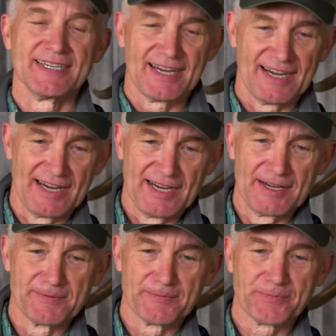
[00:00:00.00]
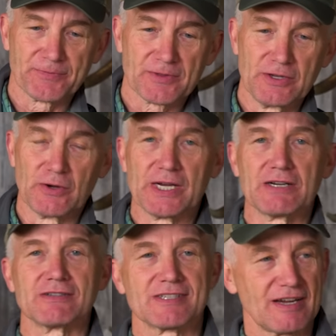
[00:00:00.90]
Uh, you know, we
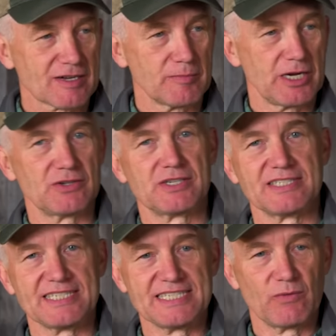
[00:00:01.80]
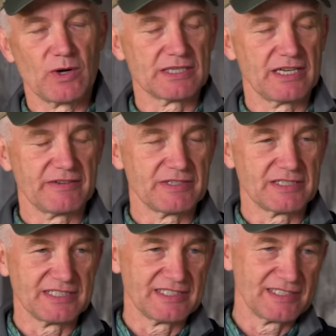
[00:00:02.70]
always talk about disease, wildlife
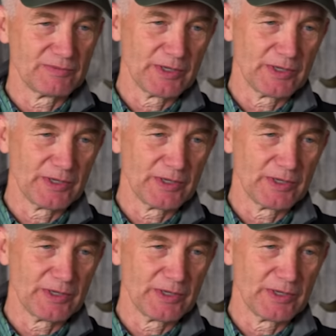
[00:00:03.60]
diseases.